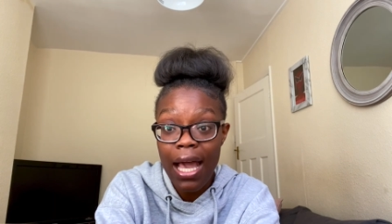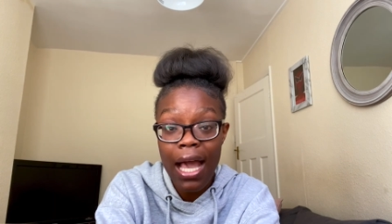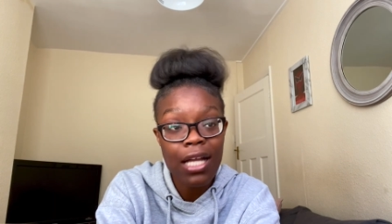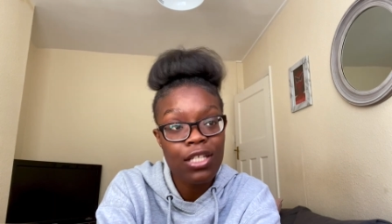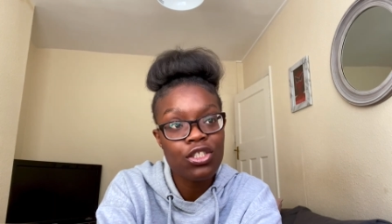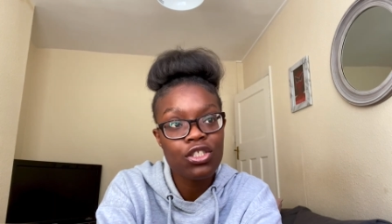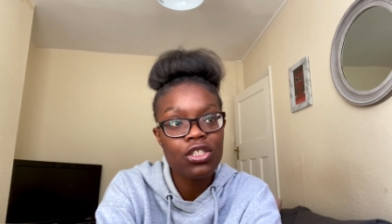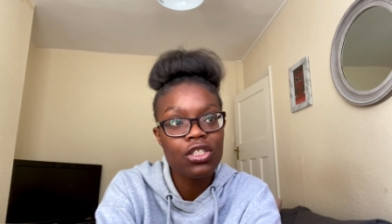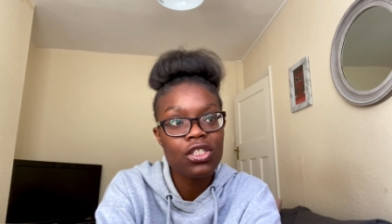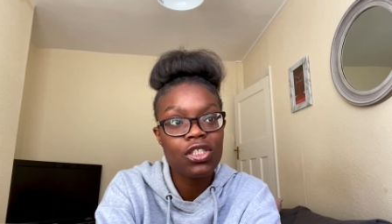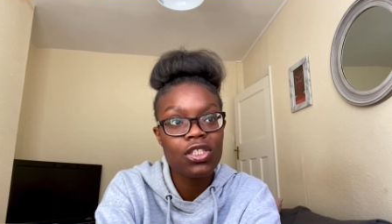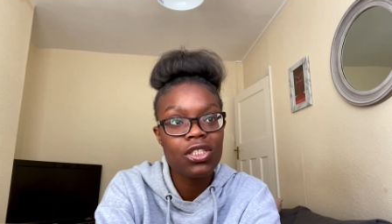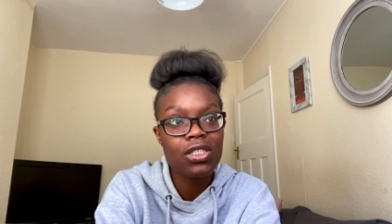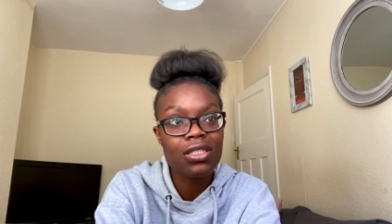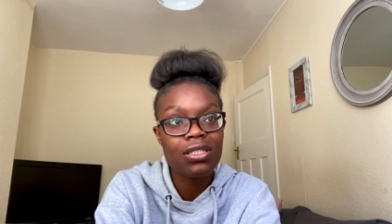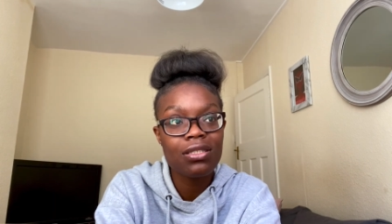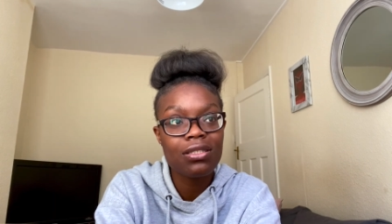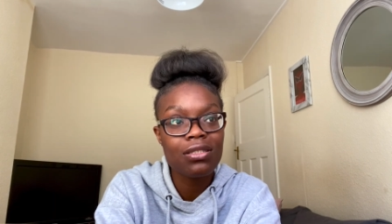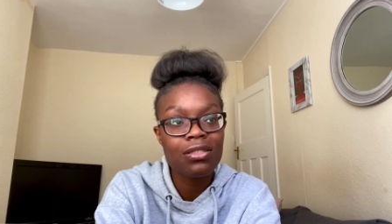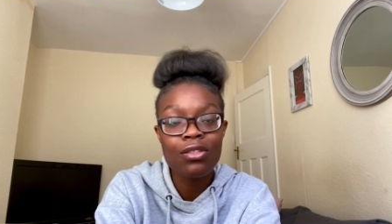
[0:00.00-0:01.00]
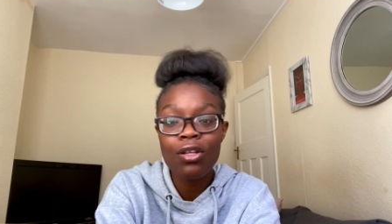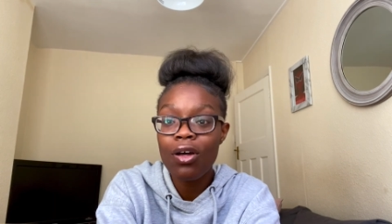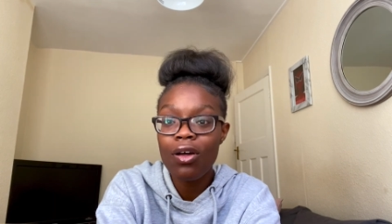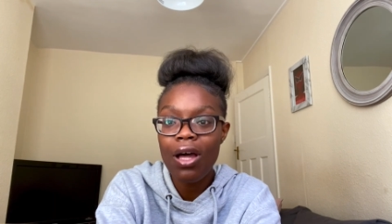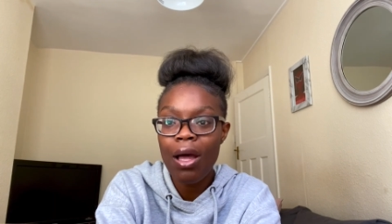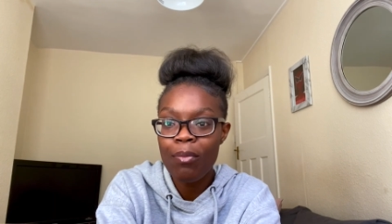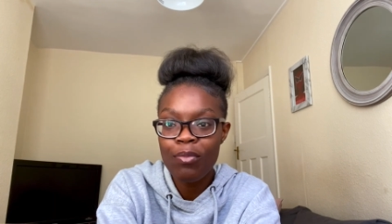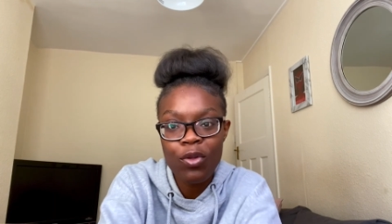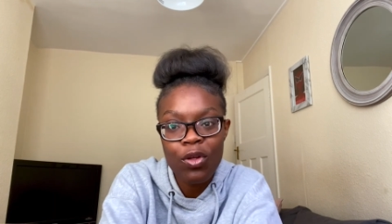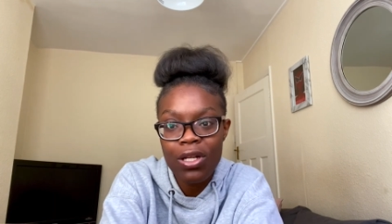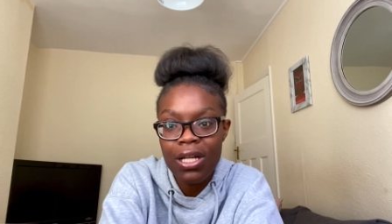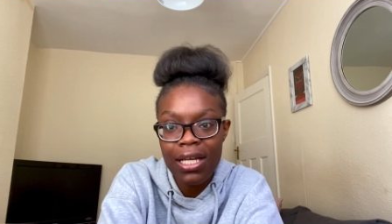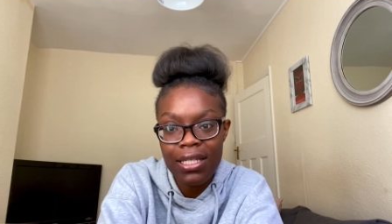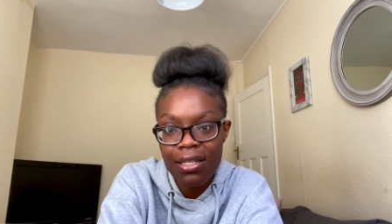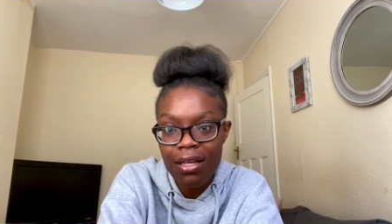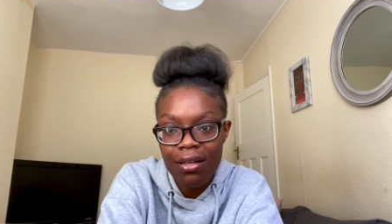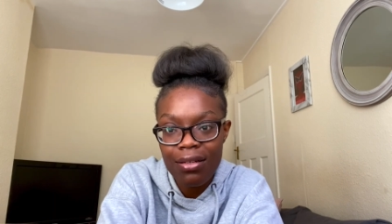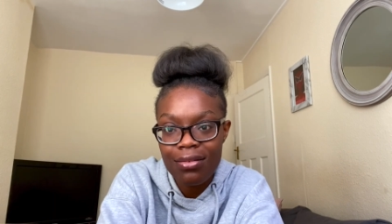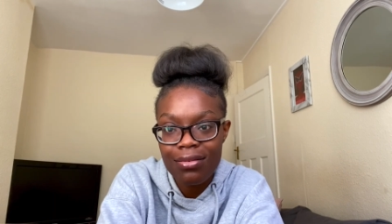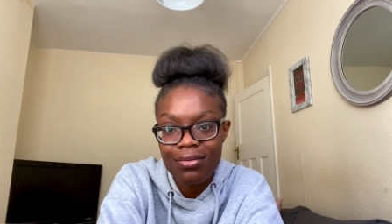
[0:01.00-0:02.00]
I'm not like
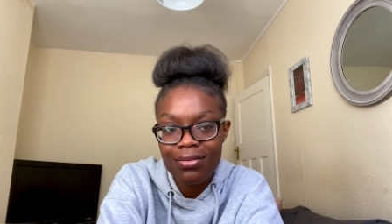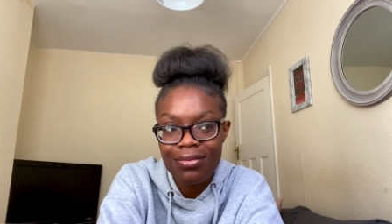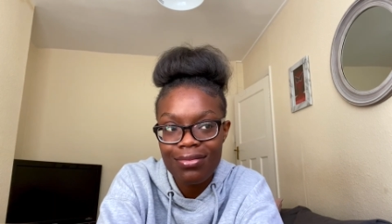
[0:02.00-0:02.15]
that.